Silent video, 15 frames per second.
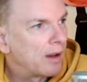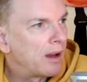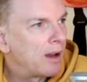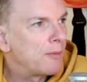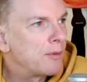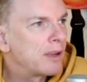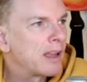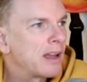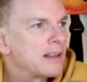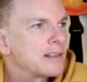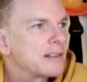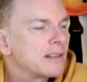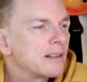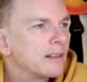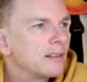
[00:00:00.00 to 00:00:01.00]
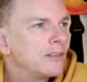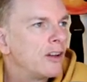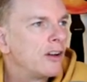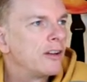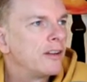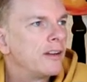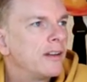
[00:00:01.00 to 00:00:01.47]
I would guess.
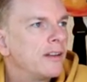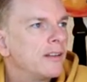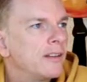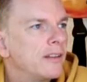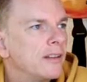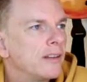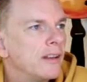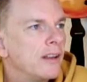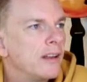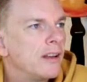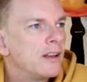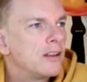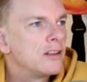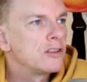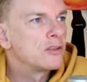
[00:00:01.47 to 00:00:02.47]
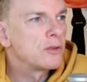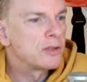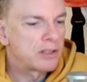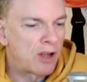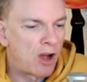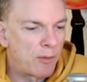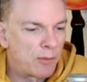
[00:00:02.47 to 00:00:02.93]
no. so
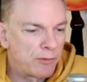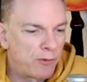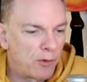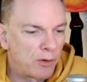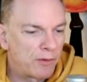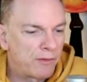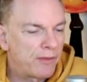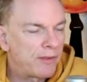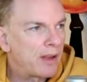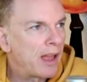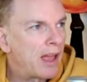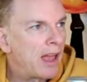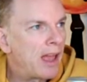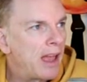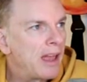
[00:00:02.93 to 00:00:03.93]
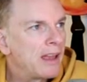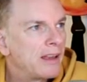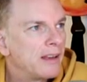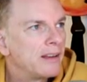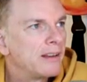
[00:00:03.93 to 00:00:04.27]
it's a homophone of hey,